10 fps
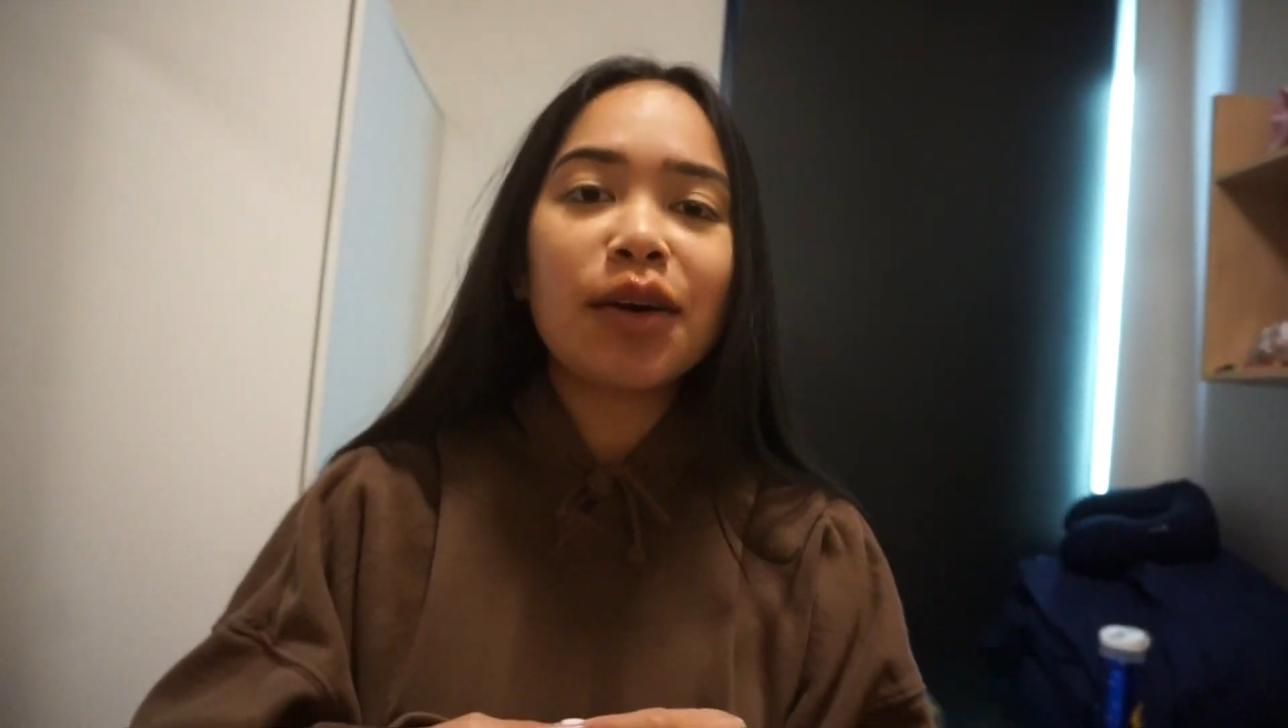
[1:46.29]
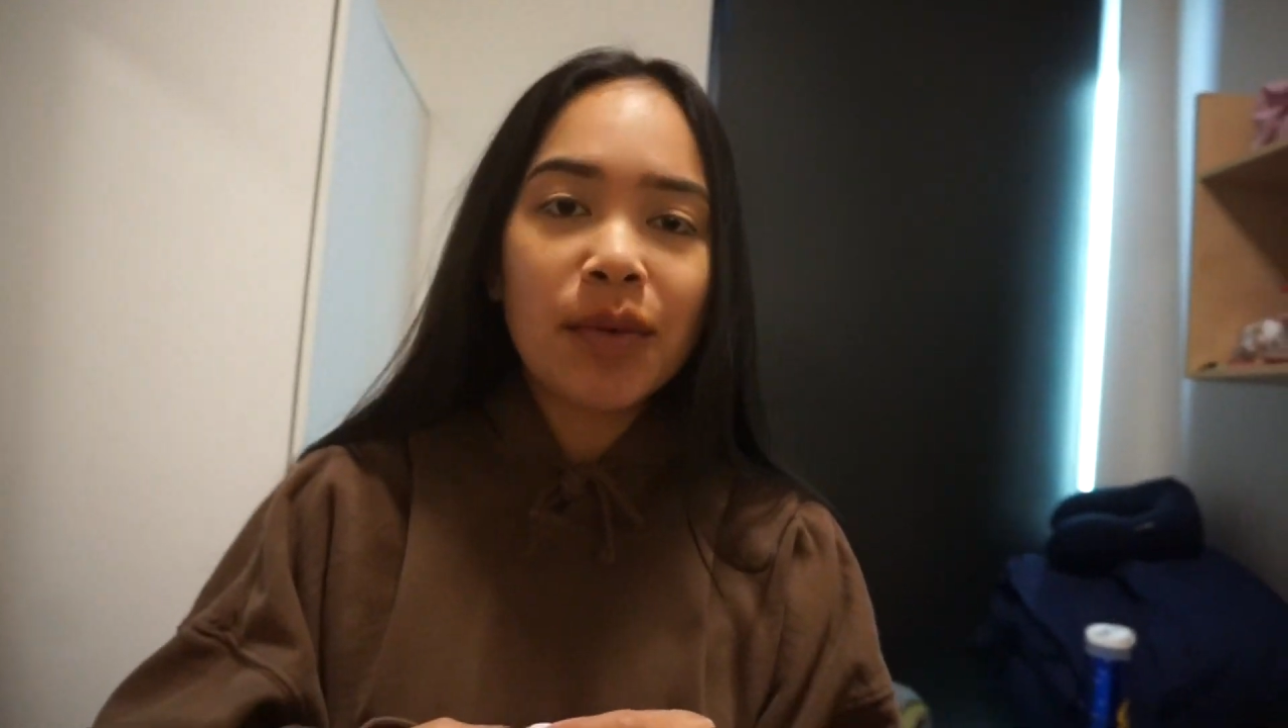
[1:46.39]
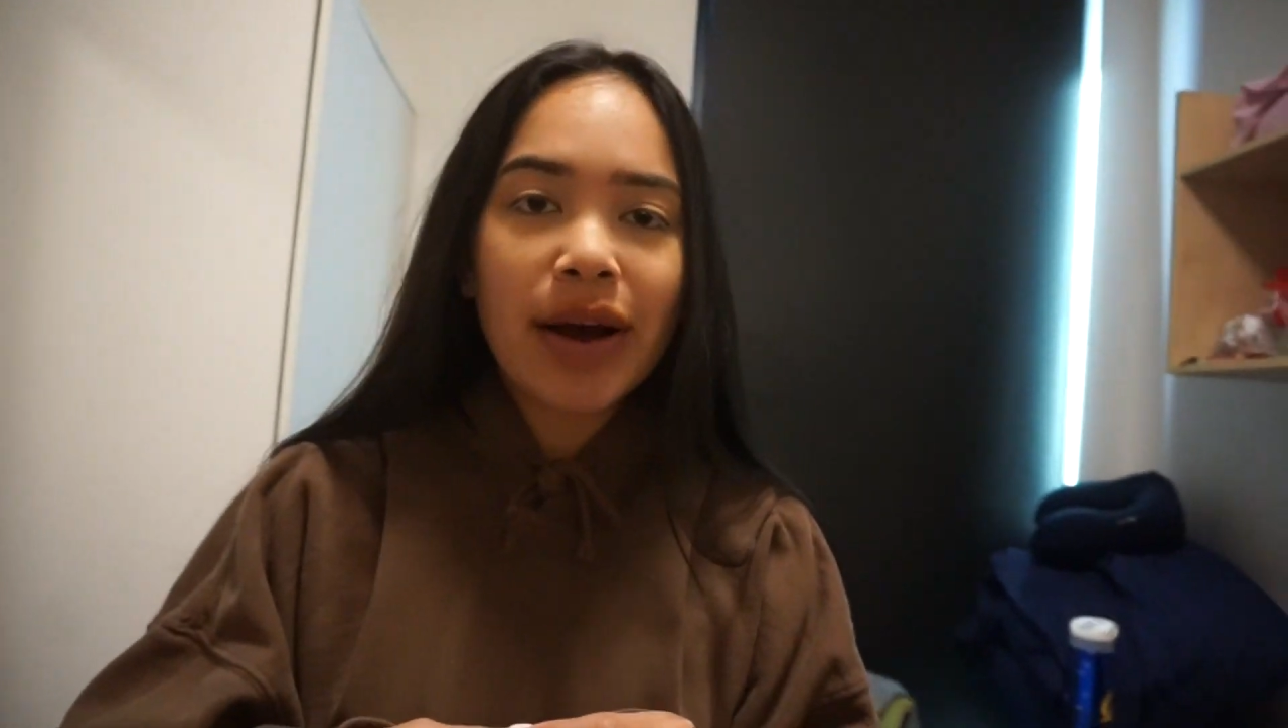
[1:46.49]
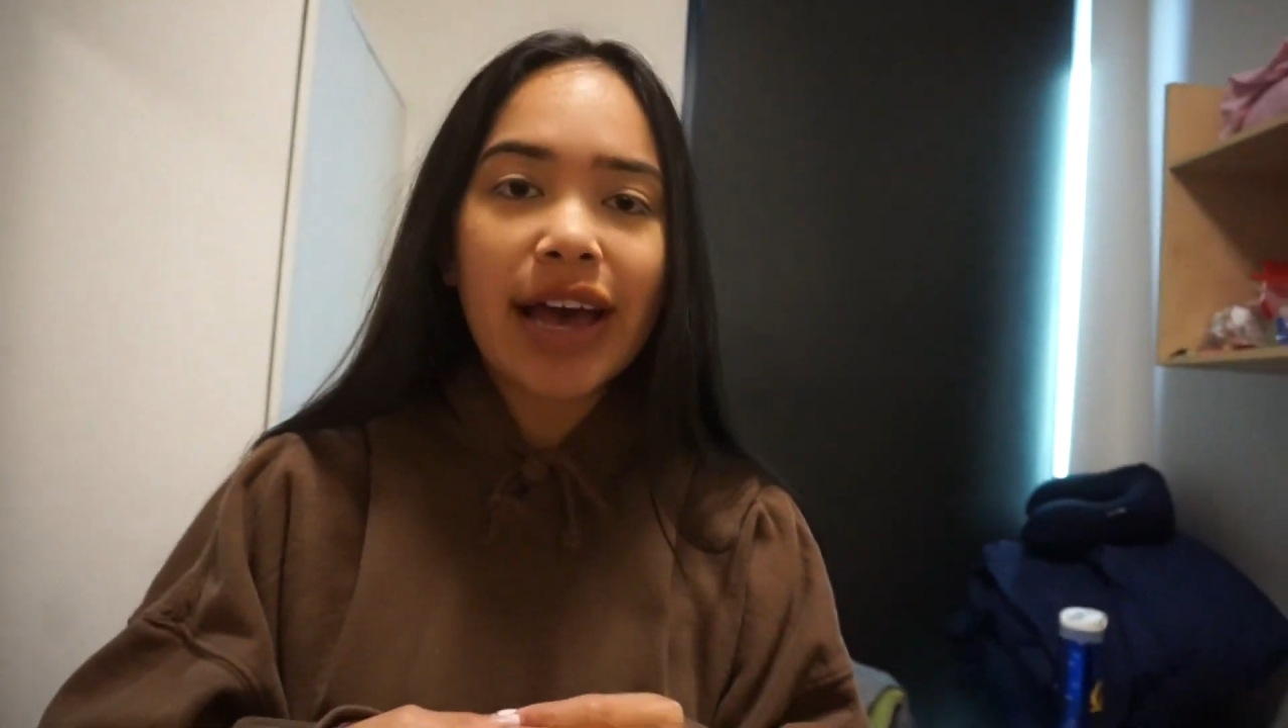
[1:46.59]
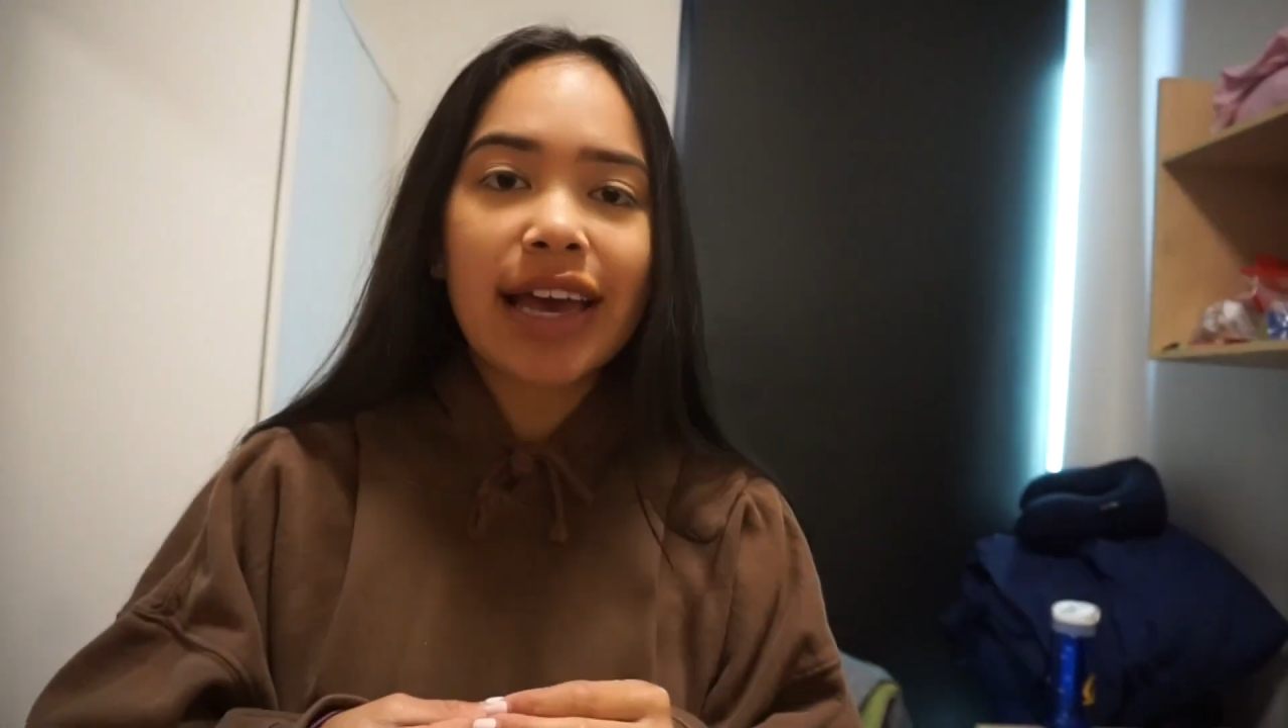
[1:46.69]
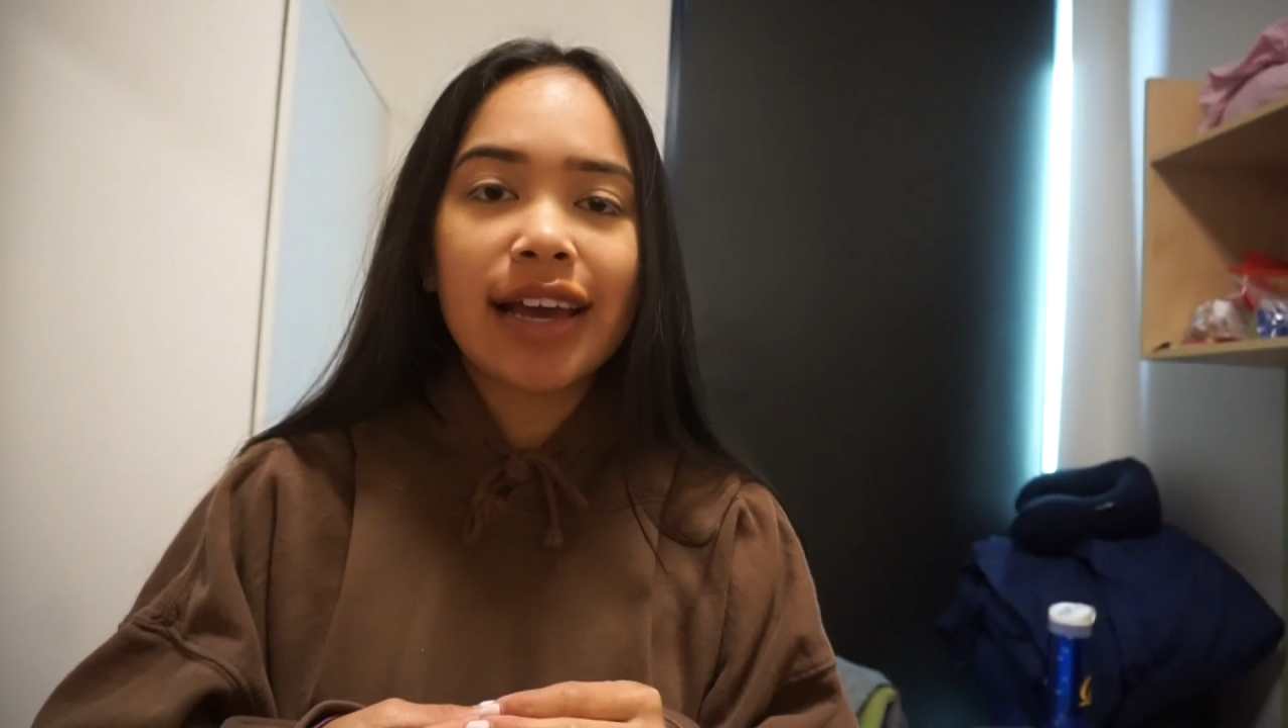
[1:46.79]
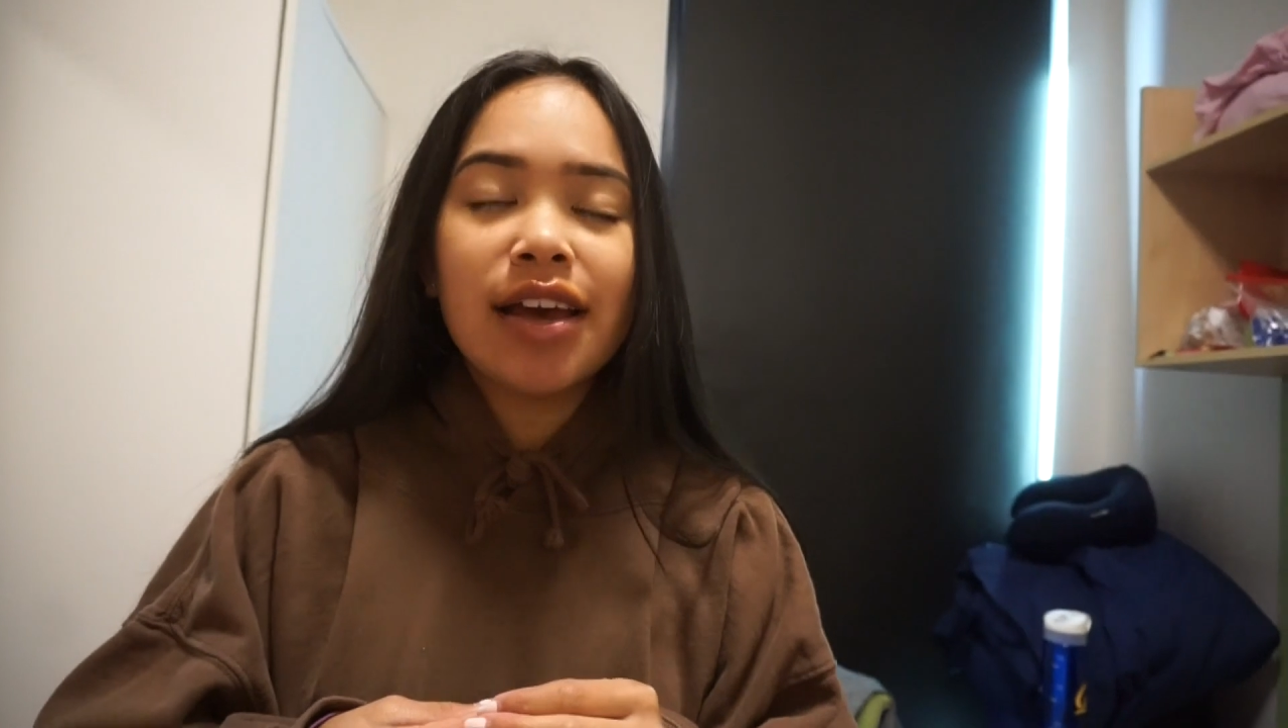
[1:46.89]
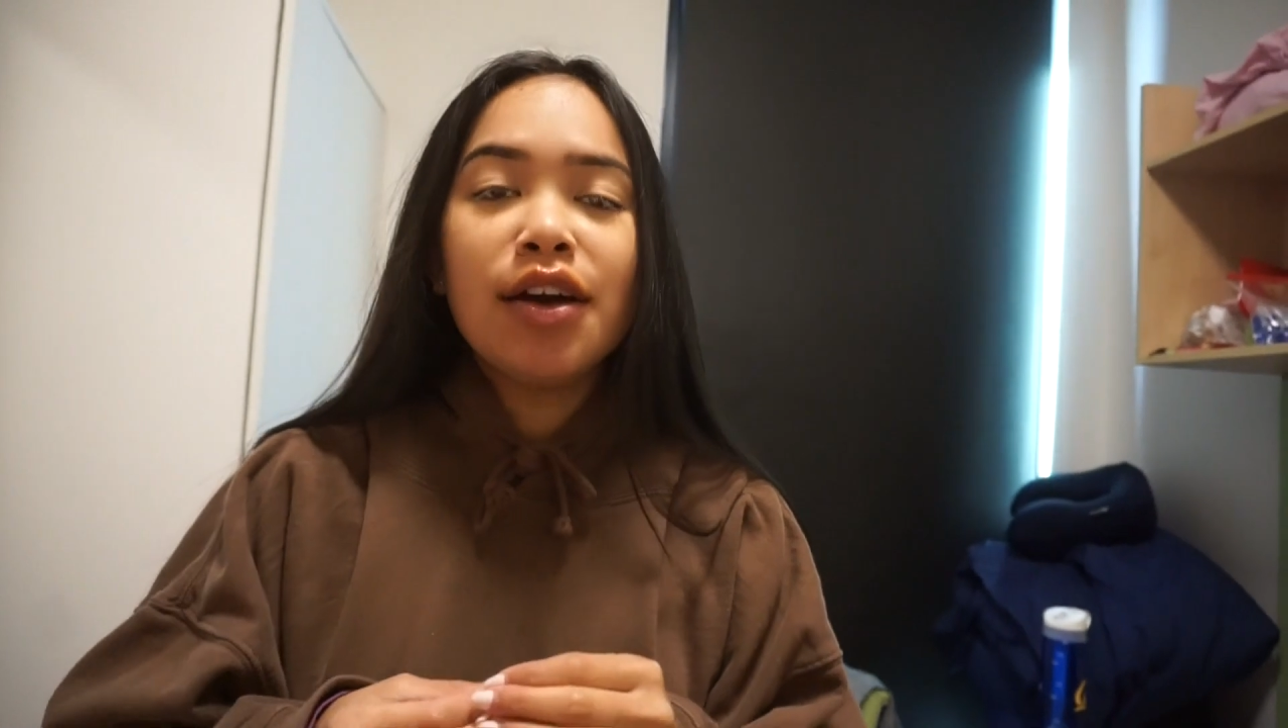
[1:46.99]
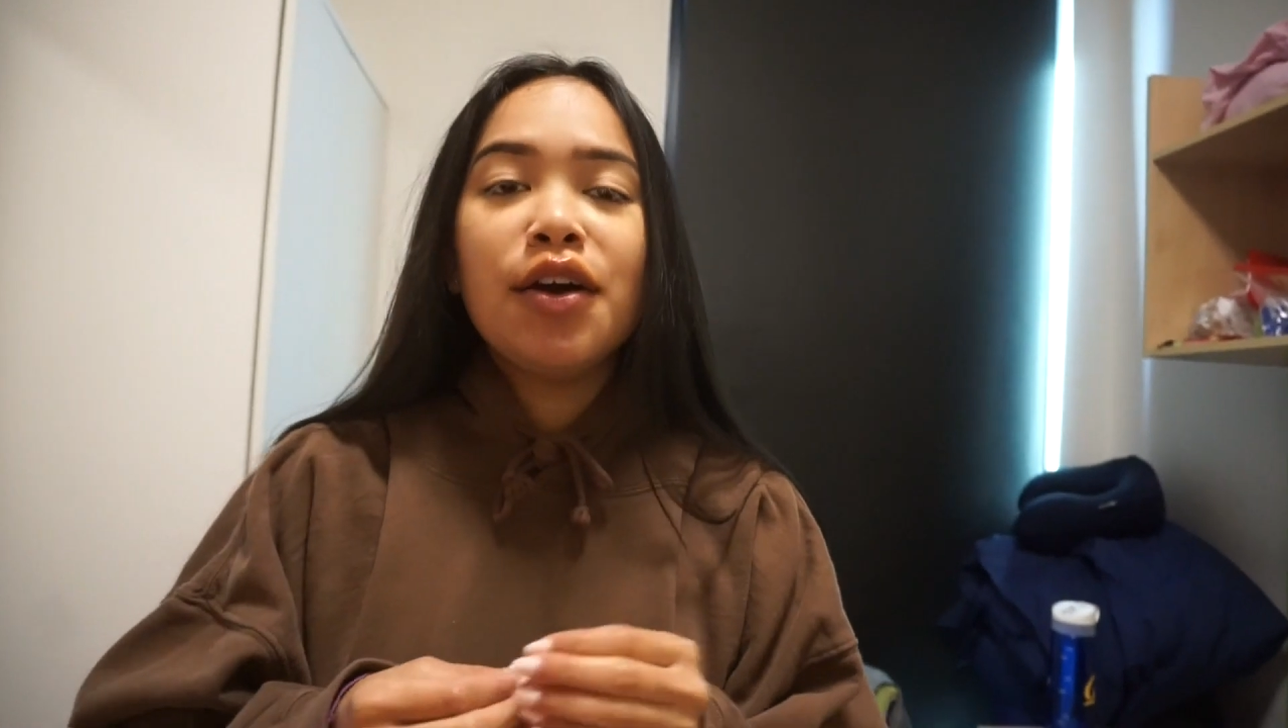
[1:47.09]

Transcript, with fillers: away